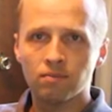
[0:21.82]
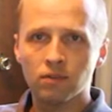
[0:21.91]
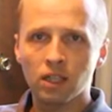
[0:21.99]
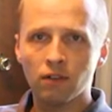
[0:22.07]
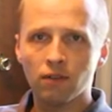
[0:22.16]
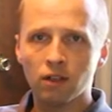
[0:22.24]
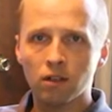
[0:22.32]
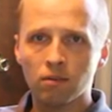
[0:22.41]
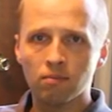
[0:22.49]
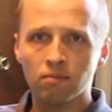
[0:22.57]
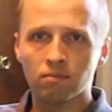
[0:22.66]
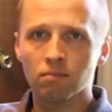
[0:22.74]
give a
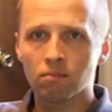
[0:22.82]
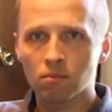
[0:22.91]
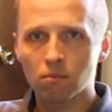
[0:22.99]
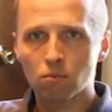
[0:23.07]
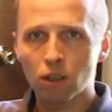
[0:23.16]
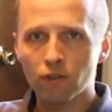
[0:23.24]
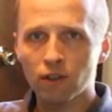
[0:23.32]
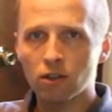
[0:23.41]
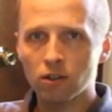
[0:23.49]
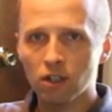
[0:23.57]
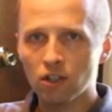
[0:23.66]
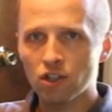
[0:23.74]
brief
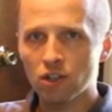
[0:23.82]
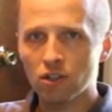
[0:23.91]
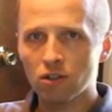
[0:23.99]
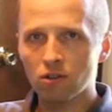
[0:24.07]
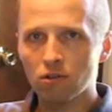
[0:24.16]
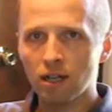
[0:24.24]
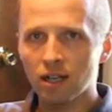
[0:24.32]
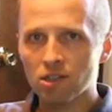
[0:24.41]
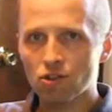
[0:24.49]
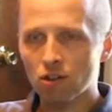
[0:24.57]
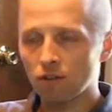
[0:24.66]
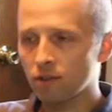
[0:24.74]
introduction to
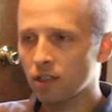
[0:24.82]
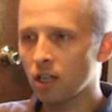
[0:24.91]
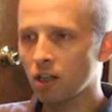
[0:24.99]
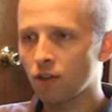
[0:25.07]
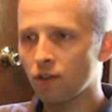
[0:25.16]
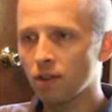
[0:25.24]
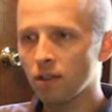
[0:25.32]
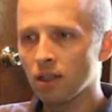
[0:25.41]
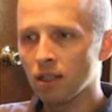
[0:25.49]
astrophotography.